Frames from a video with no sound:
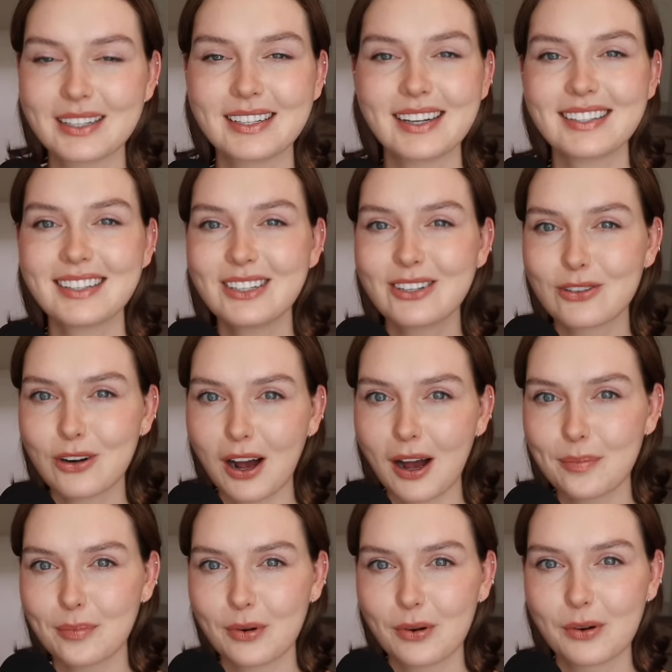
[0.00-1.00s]
It doesn't
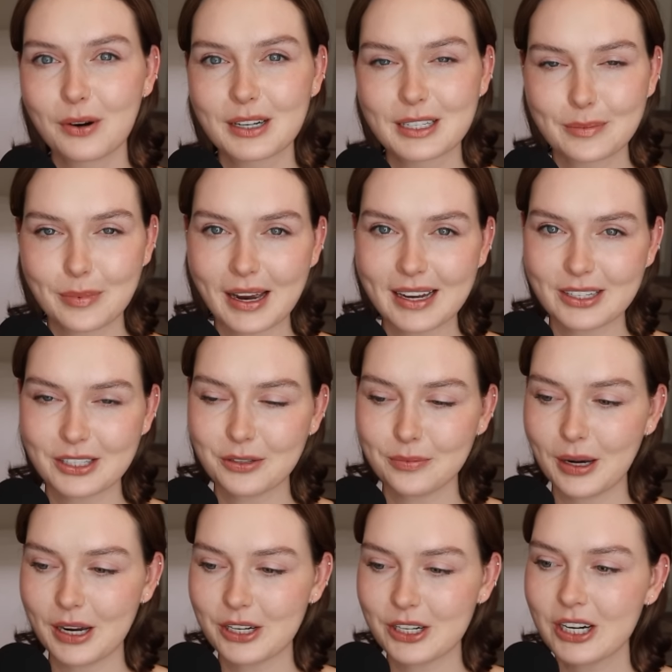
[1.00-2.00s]
drop or spike too
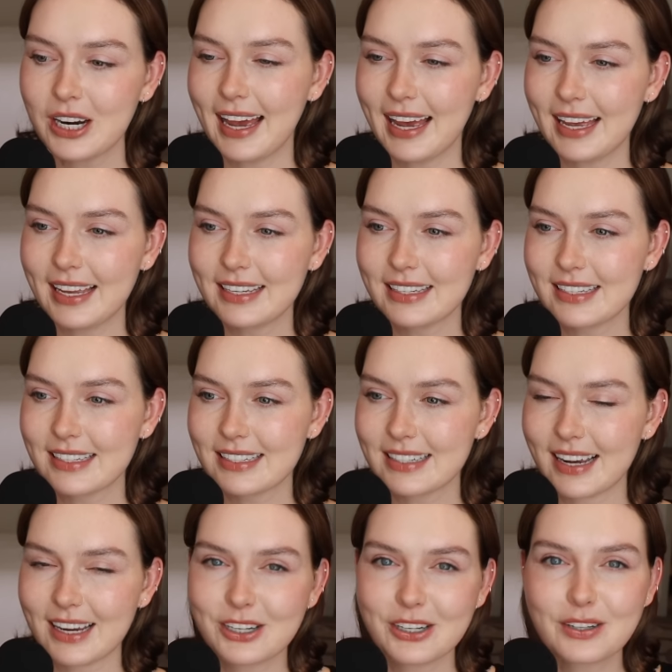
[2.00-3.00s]
much, and
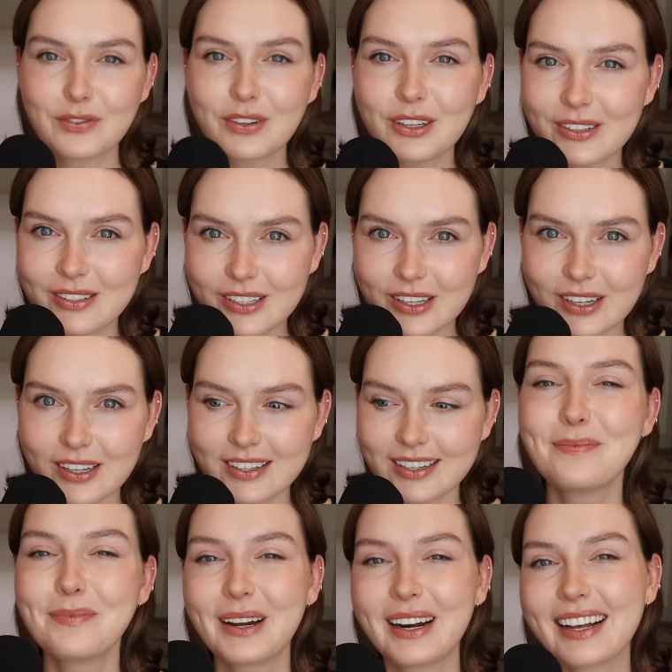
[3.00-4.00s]
it just feels good.
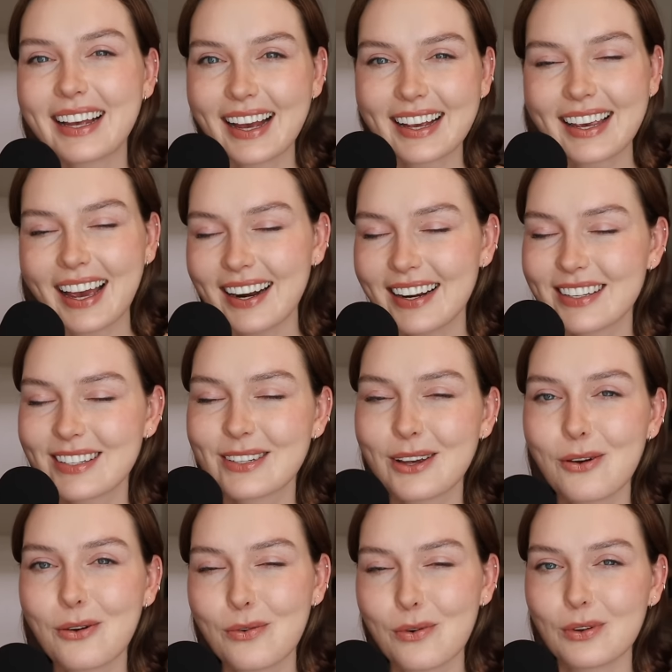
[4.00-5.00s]
But again, it's
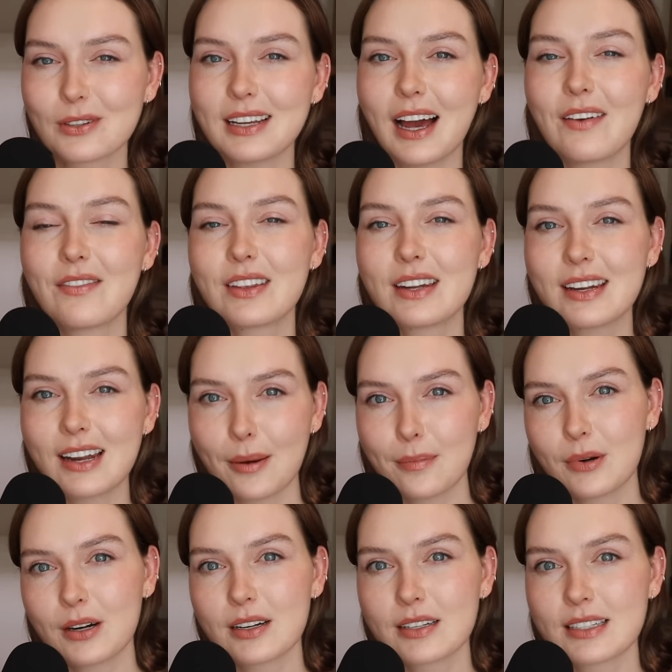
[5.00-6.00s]
so cool to have the
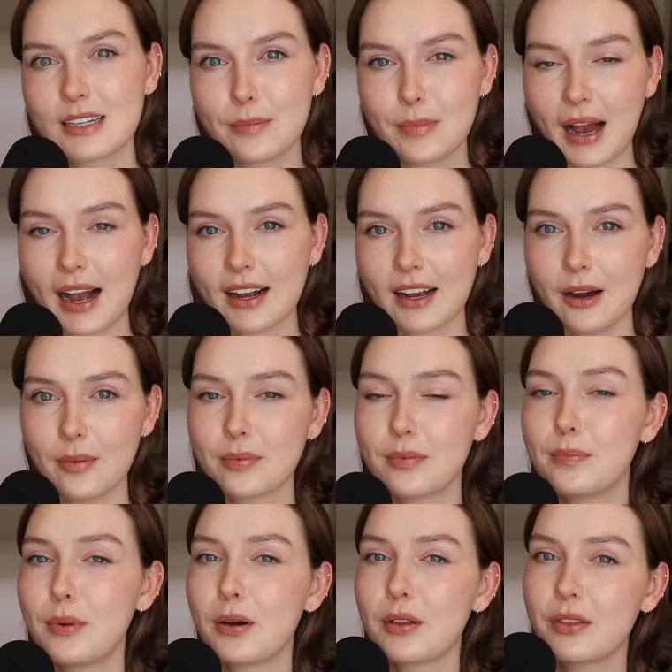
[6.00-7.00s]
numbers to back up
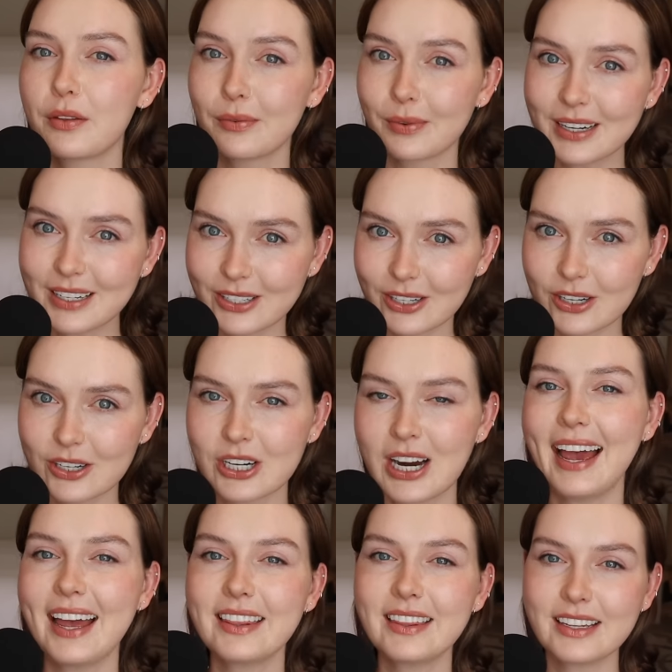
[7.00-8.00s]
both the research research
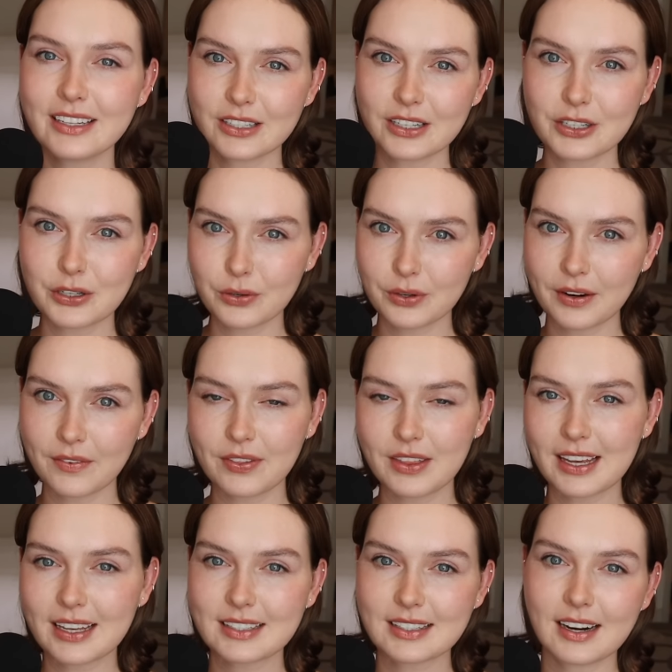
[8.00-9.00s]
and these intuitive
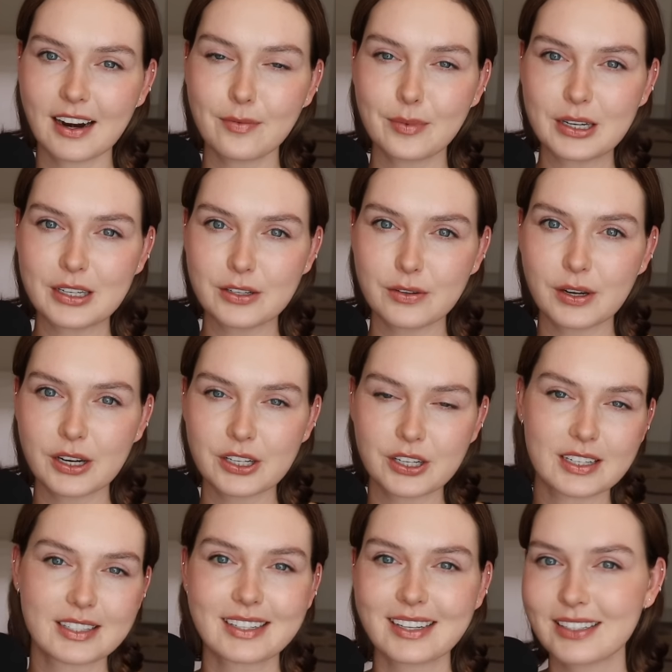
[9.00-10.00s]
things that I've been doing
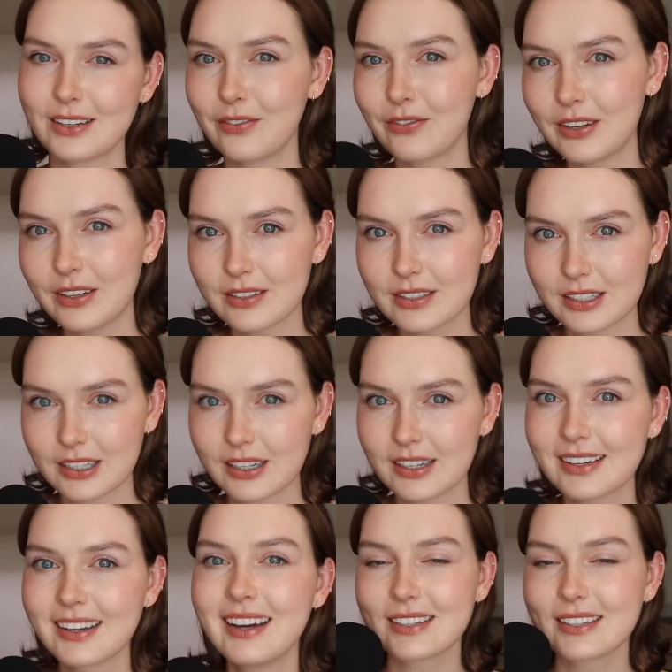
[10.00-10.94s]
just because it feels good.